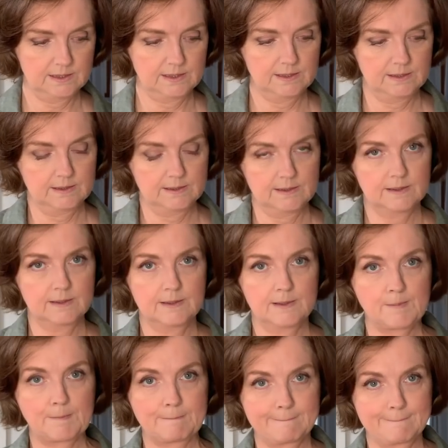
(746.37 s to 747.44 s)

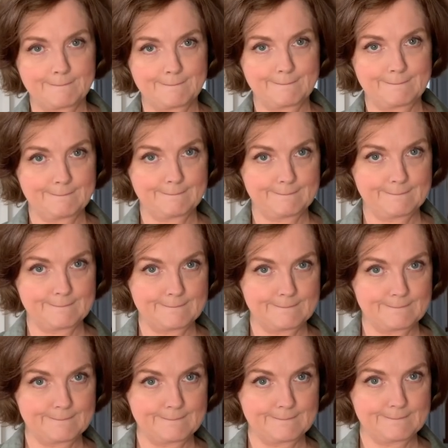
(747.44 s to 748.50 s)

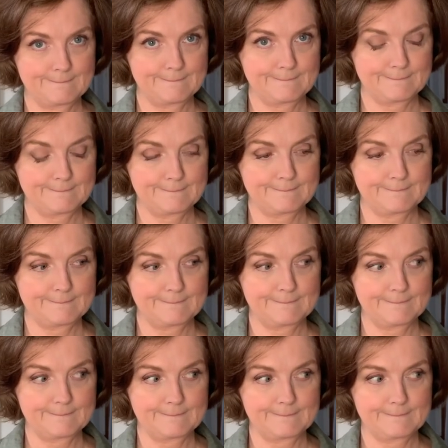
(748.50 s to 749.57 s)
No one is speaking in this clip.